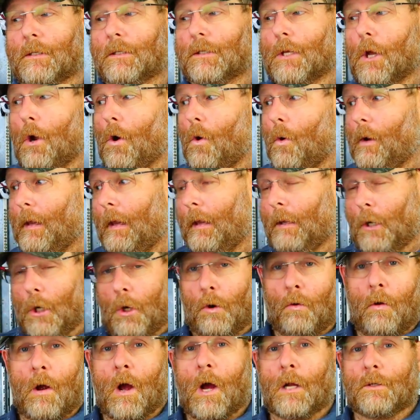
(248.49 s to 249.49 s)
So in a
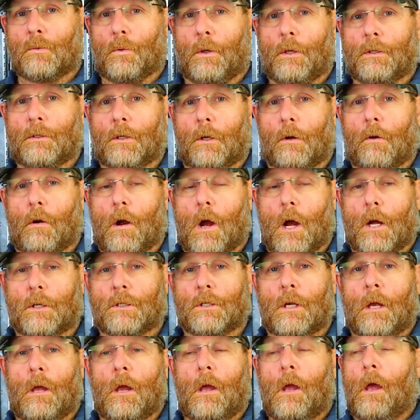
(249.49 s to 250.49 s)
garage, we'll use a
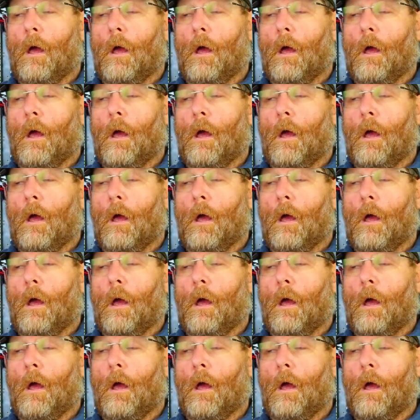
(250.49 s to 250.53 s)
garage.